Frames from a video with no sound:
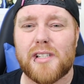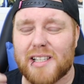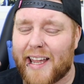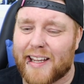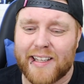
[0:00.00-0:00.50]
which
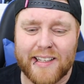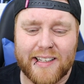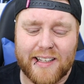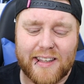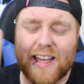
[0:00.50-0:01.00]
is like
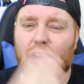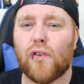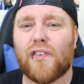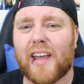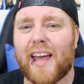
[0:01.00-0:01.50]
the
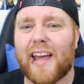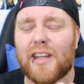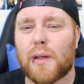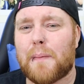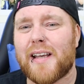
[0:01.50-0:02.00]
healthcare
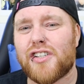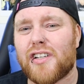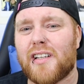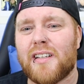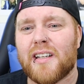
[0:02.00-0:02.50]
and the
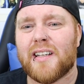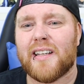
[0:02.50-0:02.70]
pension.